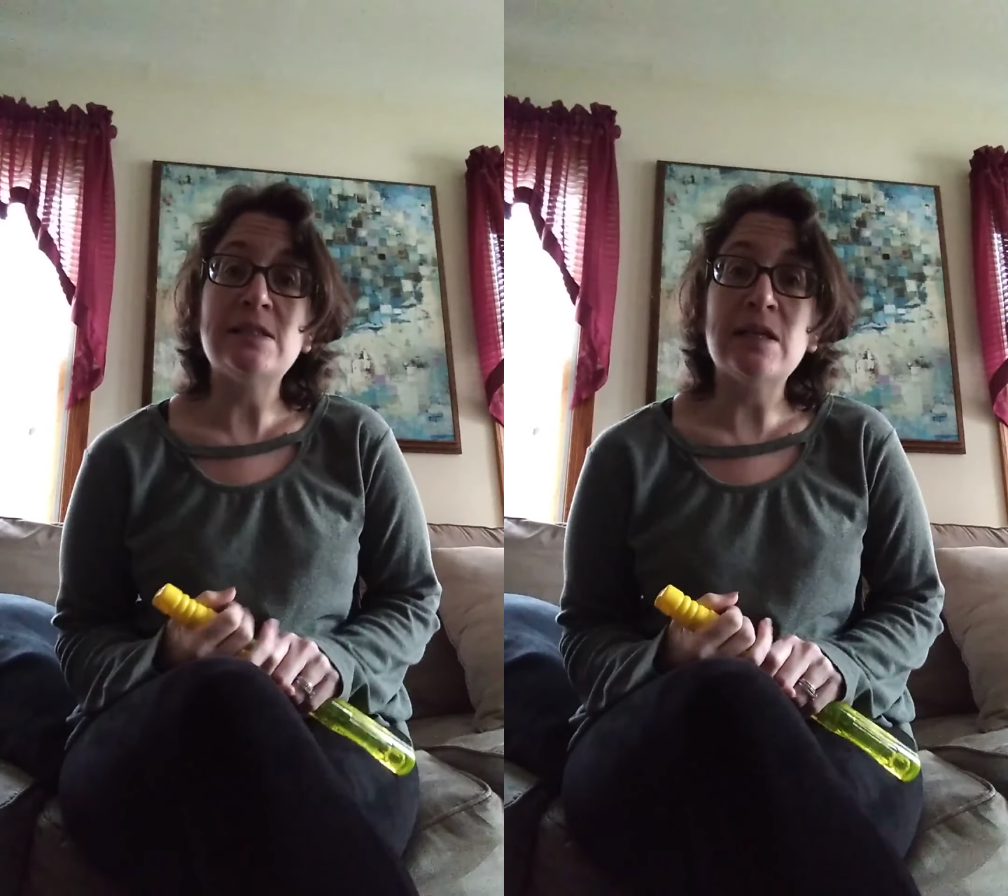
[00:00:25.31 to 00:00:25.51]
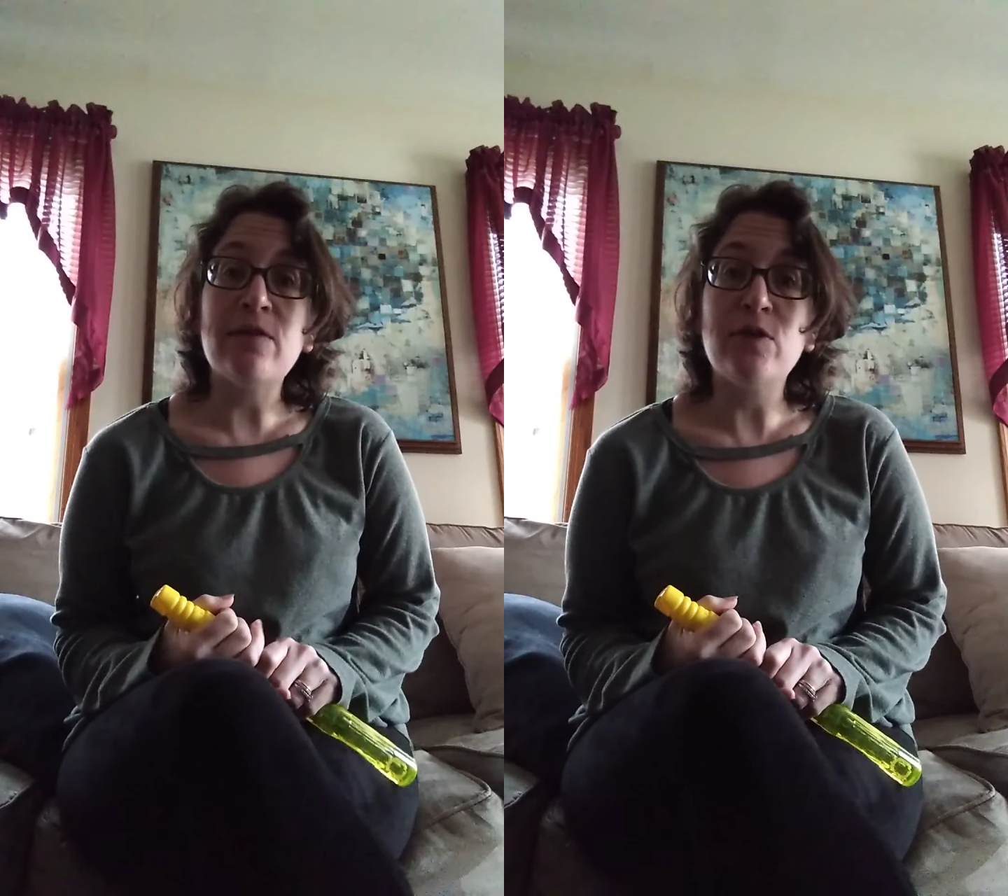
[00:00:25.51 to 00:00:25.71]

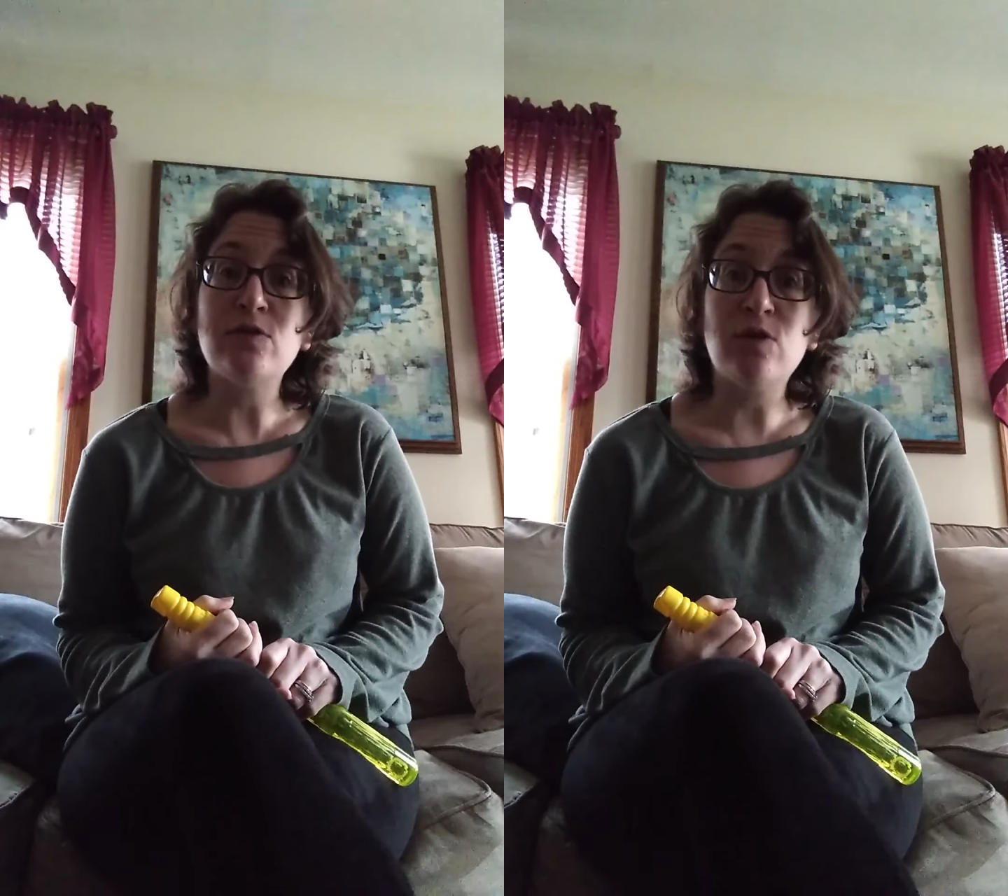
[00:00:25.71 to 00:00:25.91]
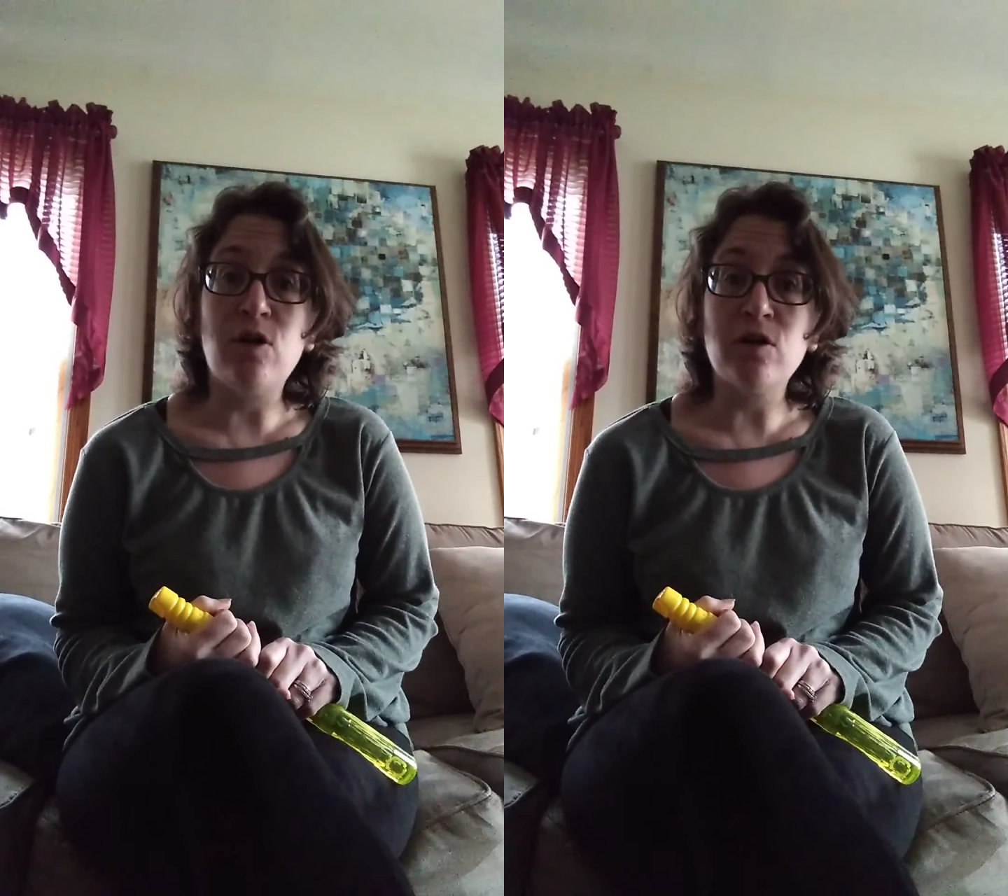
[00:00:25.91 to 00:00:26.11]
sing a few
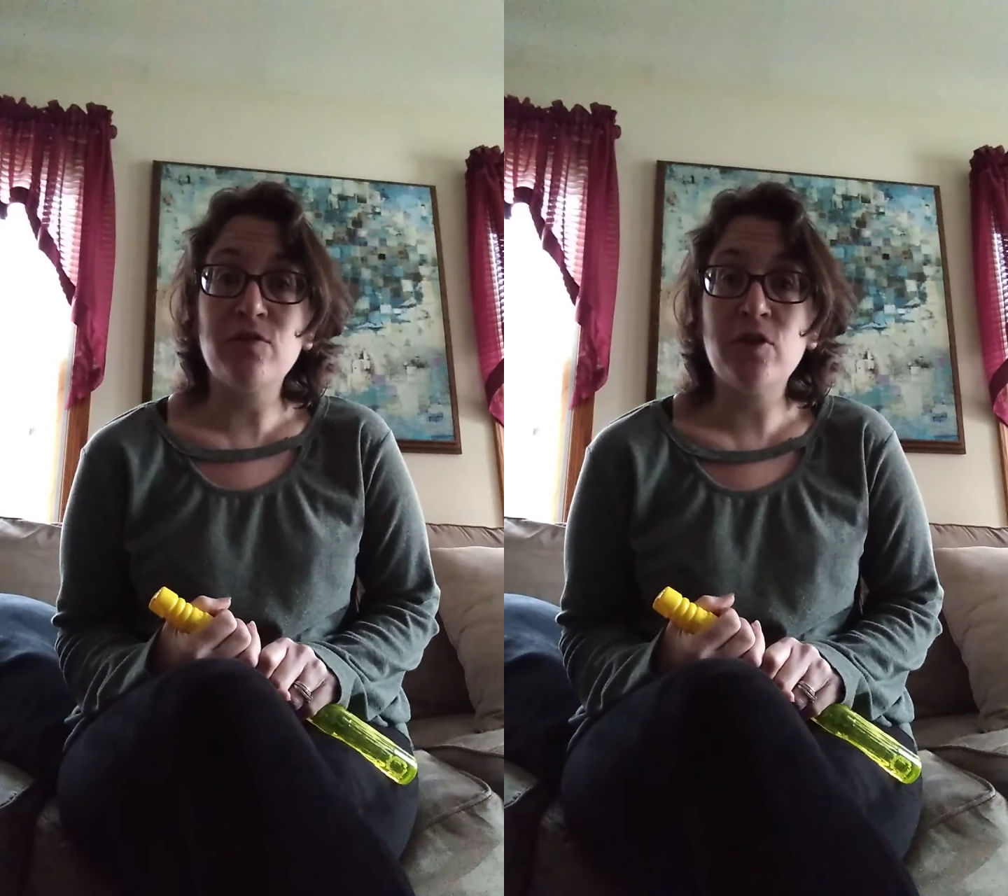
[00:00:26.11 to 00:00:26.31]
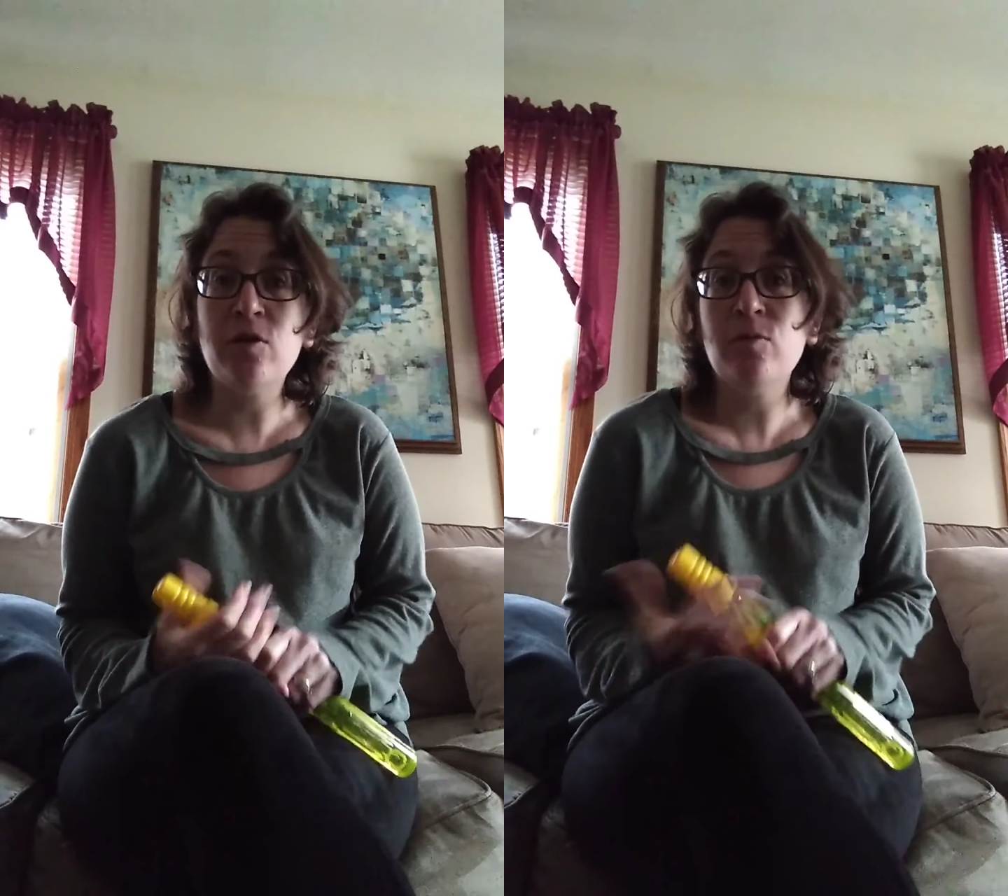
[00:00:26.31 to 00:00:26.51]
songs
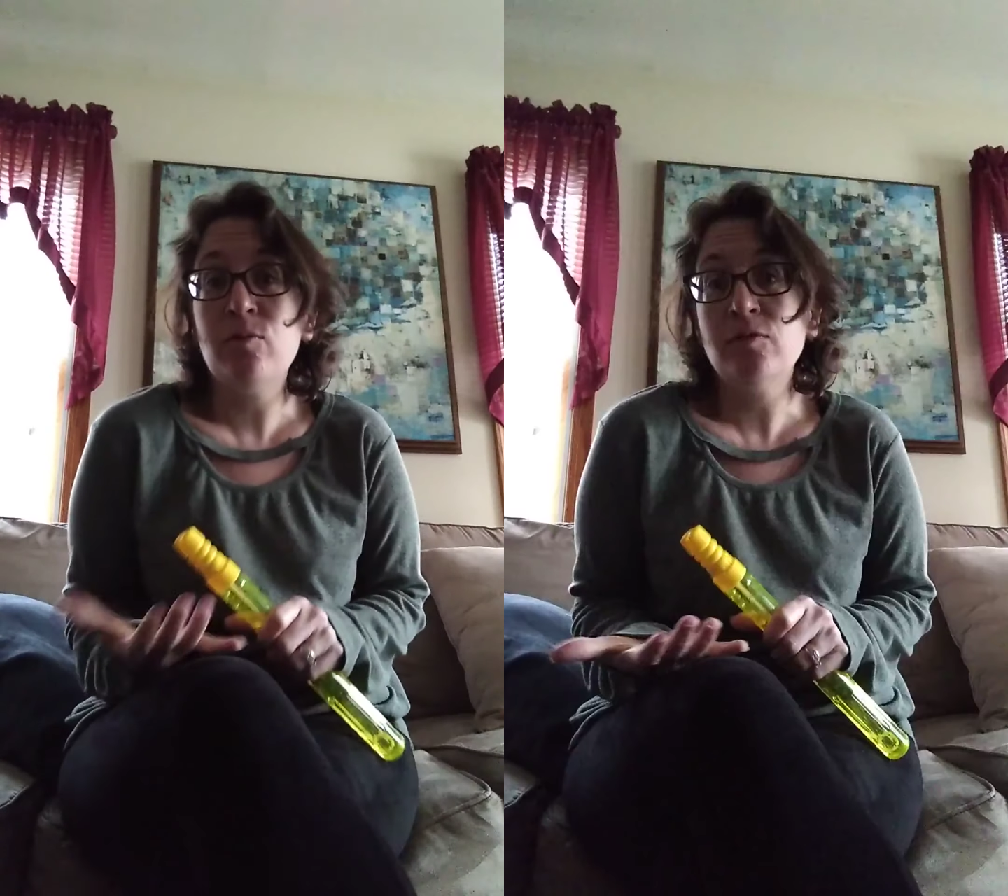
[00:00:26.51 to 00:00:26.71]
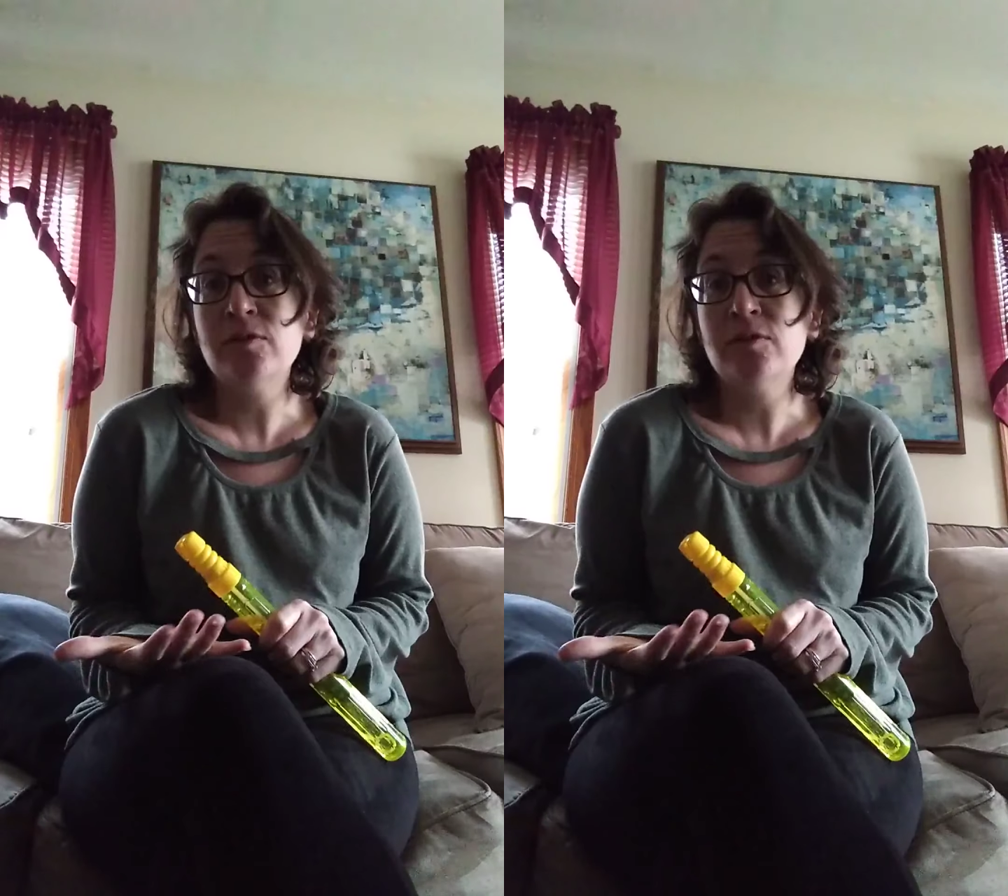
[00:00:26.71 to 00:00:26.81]
for you.